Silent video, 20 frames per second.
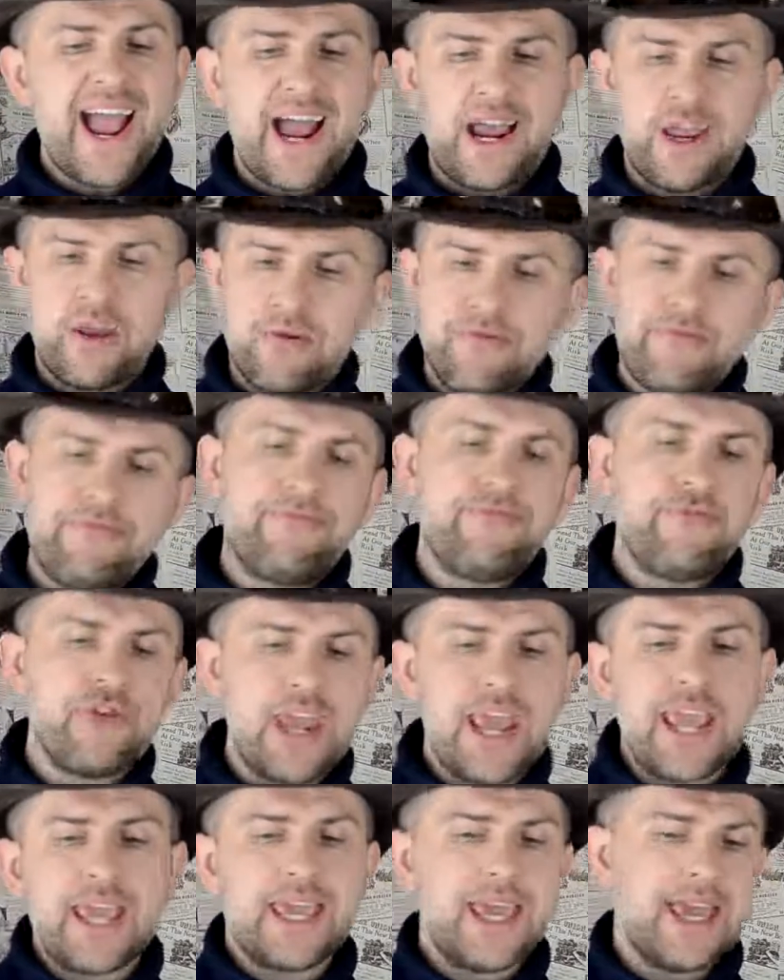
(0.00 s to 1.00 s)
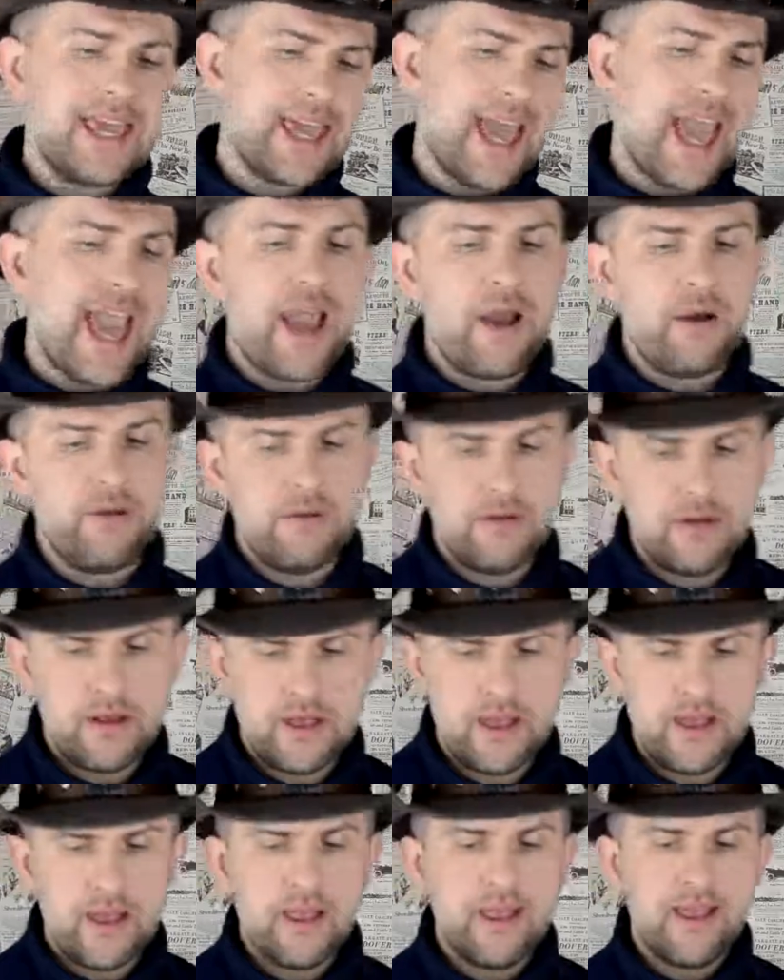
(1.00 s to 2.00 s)
are you freaking out?
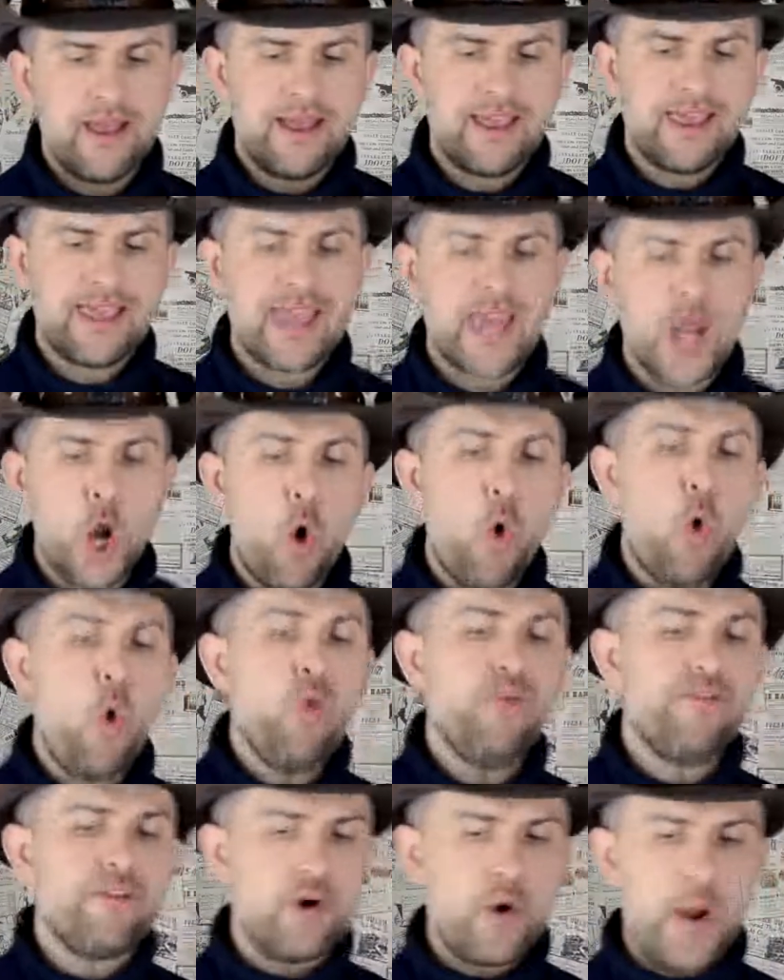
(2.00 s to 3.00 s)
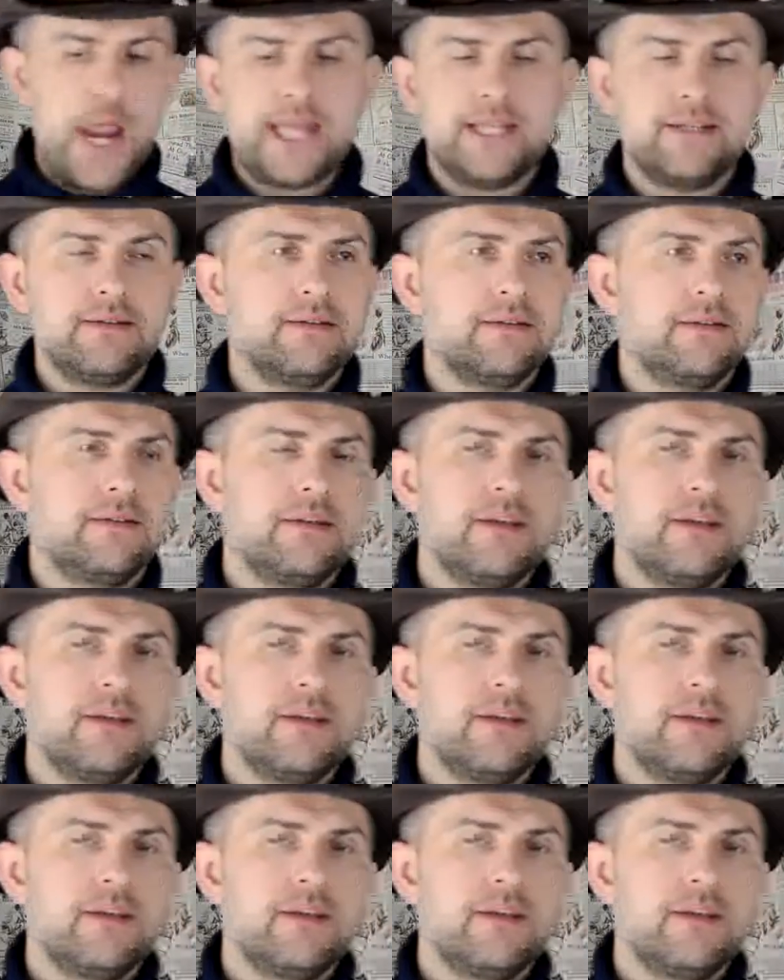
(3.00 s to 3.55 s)
Get over it.